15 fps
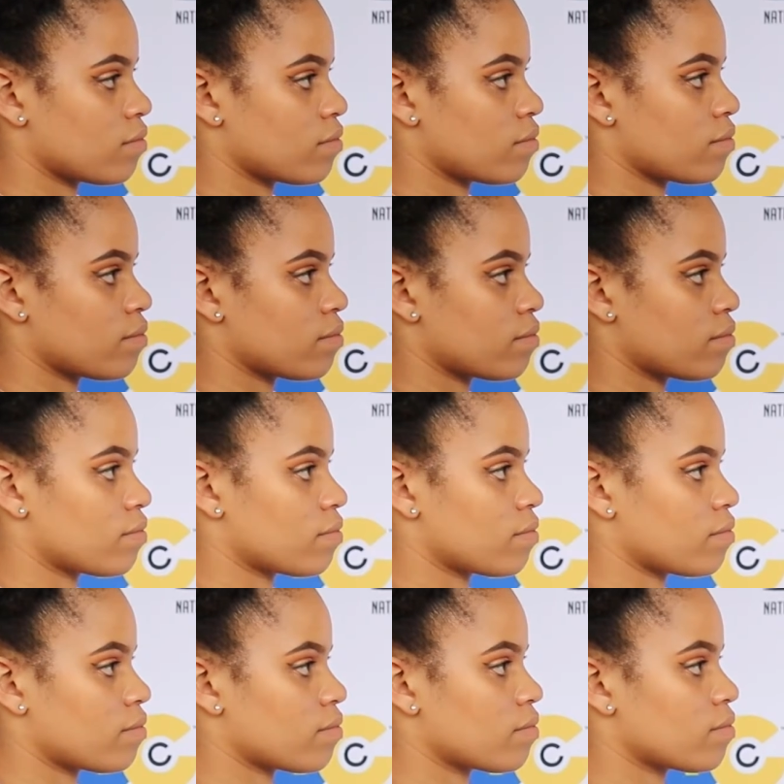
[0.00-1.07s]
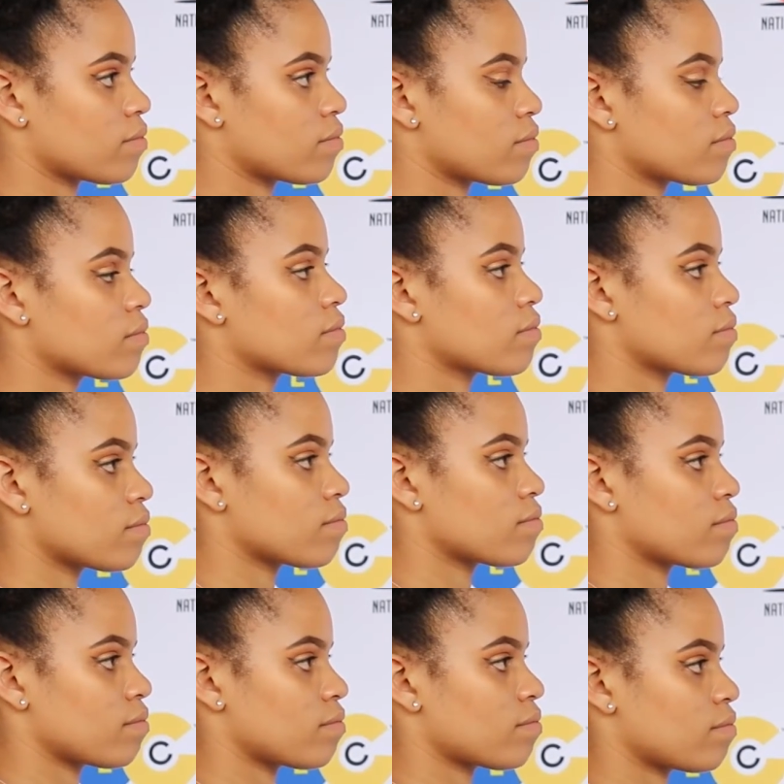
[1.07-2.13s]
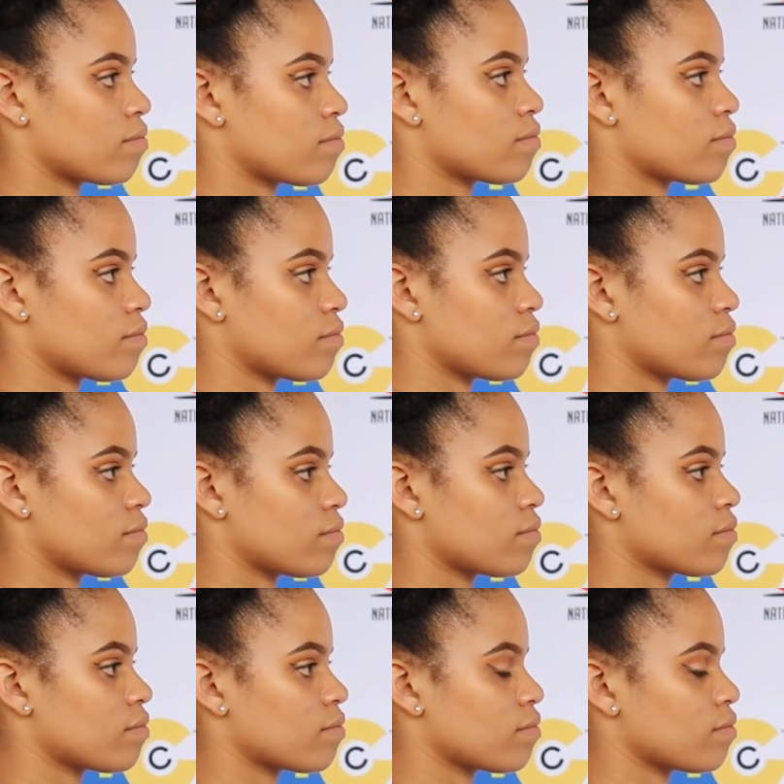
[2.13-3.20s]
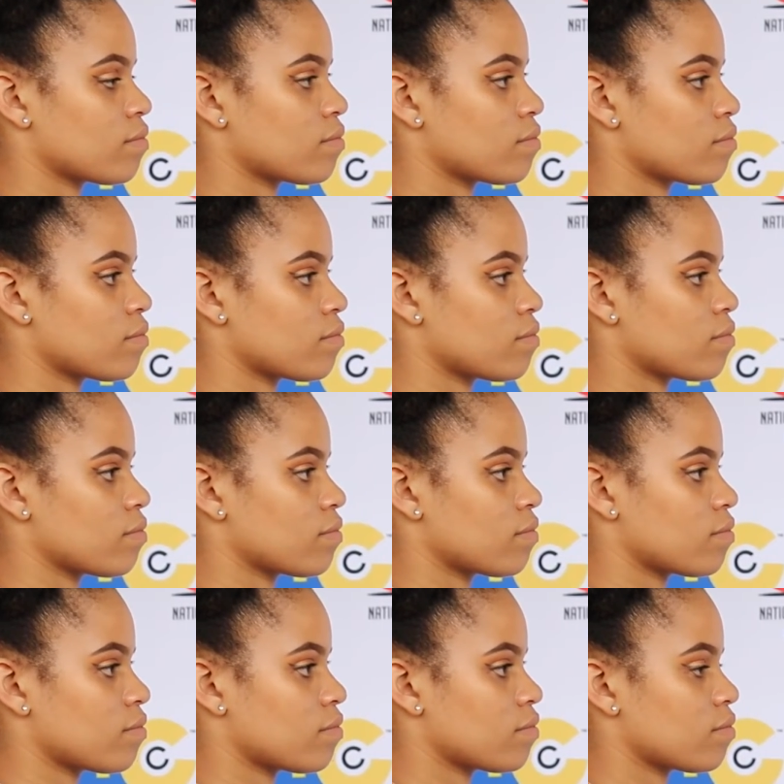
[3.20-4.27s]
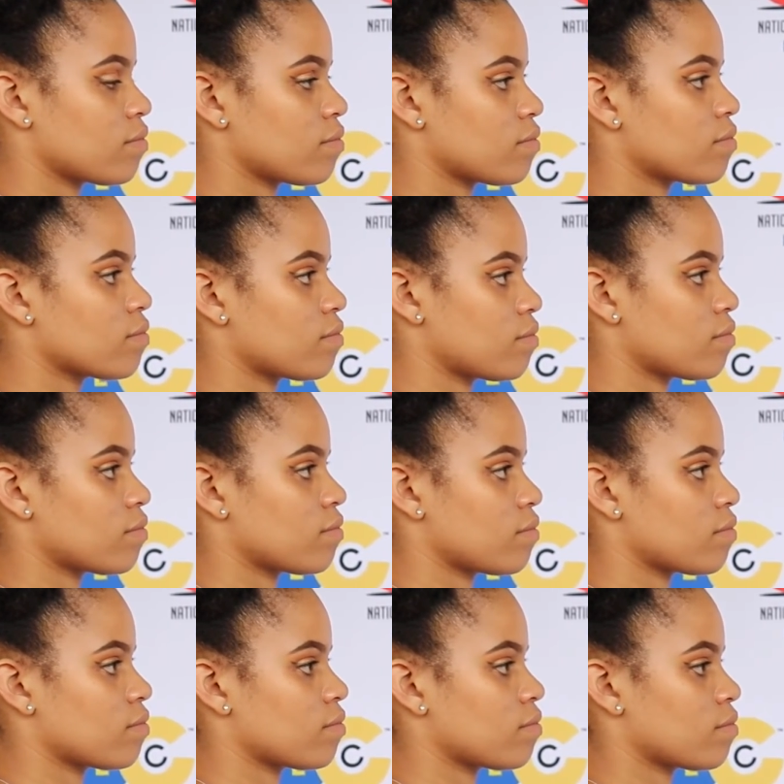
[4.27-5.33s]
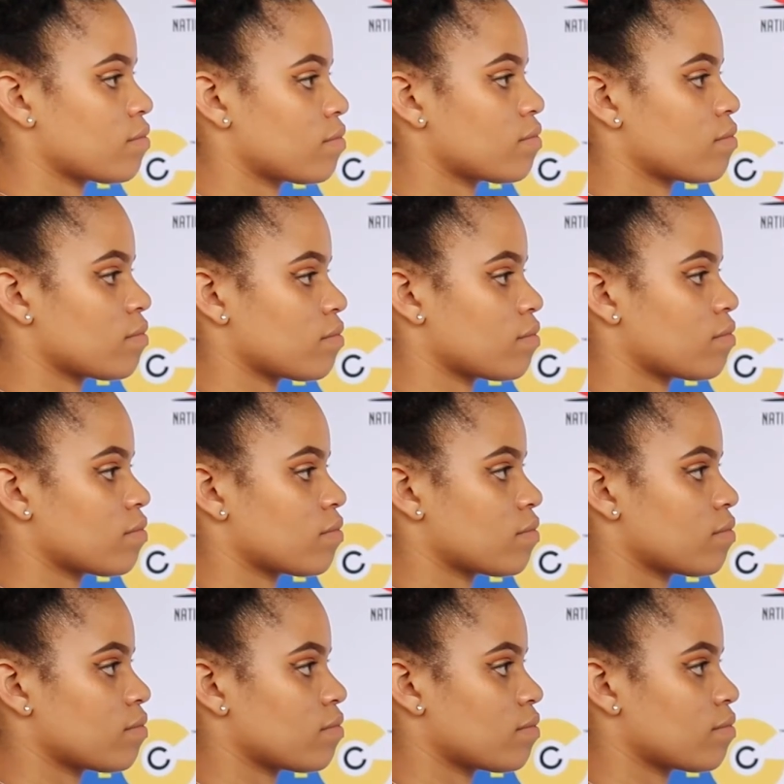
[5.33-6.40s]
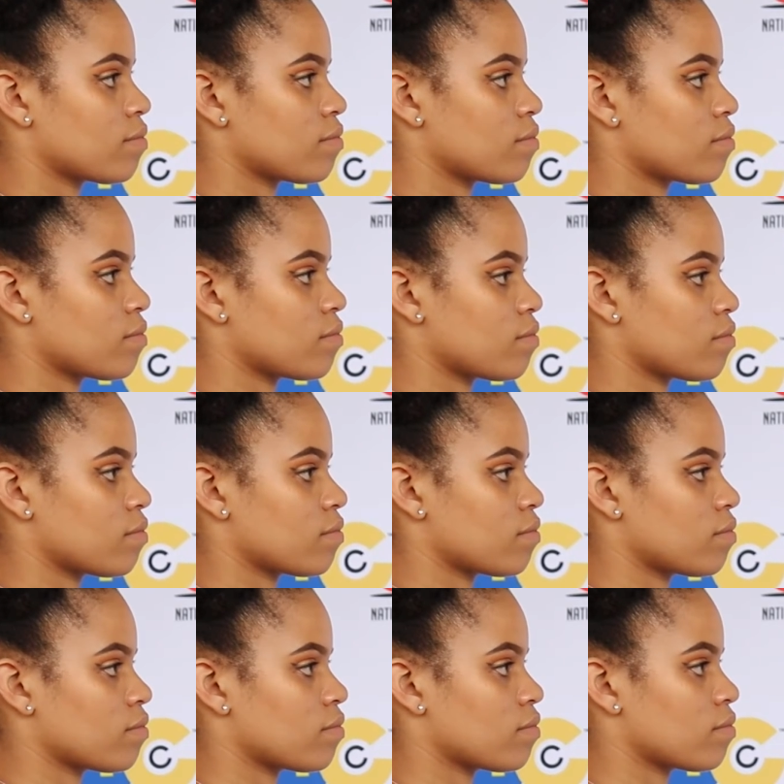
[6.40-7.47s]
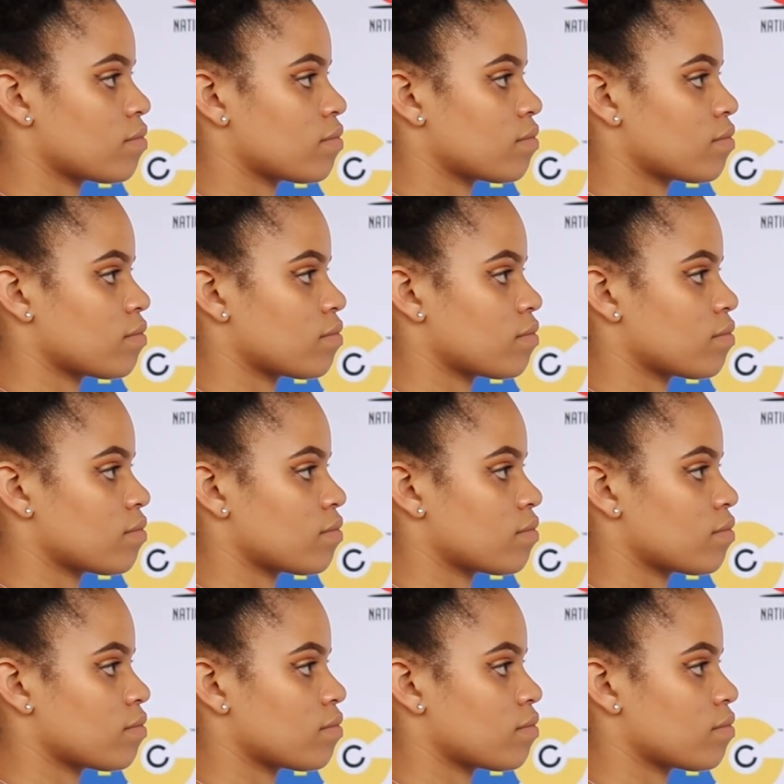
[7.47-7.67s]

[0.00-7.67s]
This person isn't speaking.